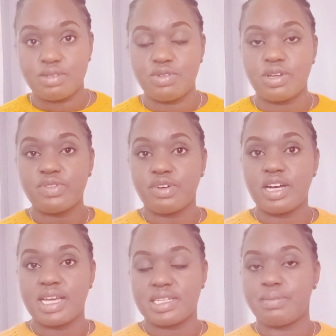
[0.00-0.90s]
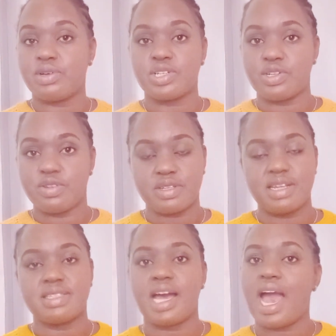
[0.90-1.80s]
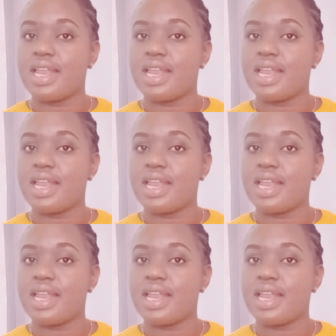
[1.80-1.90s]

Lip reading: Do not forget about nose rings,